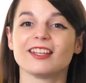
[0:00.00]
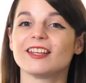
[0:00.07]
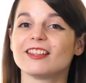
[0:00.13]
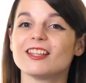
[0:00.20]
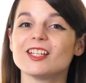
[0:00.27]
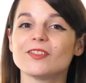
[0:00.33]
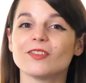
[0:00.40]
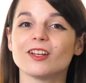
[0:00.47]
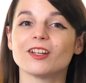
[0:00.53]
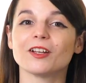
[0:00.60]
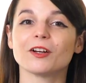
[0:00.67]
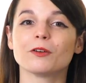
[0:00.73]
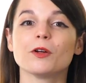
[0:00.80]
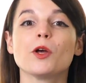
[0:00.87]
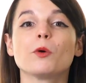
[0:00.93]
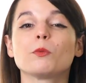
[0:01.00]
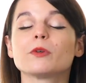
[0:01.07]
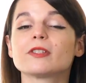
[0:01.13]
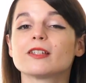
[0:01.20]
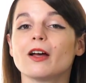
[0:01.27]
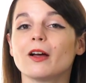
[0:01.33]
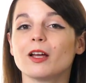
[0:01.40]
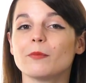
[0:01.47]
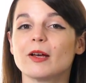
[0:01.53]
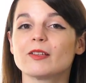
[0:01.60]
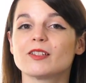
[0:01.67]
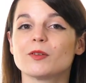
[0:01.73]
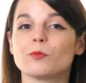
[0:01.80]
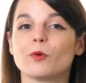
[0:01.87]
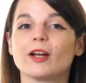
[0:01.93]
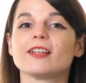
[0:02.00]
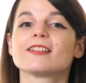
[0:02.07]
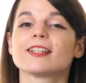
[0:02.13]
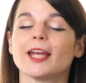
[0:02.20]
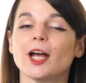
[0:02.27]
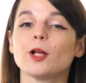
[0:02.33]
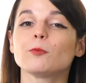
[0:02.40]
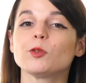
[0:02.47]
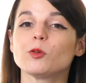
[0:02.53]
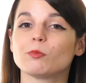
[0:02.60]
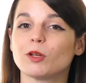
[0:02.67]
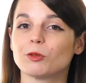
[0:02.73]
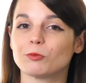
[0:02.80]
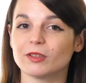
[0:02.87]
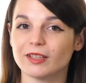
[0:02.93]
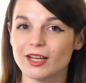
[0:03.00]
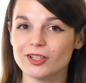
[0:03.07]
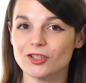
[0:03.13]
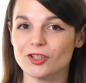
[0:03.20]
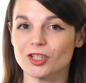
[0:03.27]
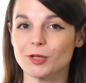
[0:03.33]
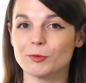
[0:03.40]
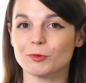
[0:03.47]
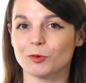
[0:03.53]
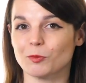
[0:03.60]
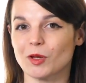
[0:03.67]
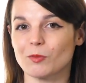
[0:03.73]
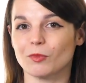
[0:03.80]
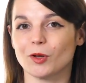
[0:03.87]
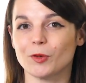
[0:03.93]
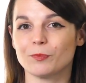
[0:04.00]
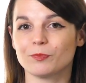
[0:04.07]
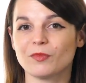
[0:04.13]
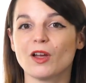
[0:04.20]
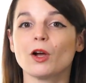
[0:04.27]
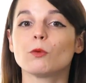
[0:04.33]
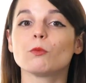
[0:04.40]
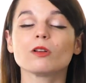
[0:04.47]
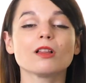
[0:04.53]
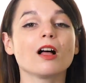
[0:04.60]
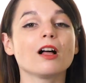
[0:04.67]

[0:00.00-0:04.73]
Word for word: In this video, we'll talk about some ways to help you build relationships with people. We'll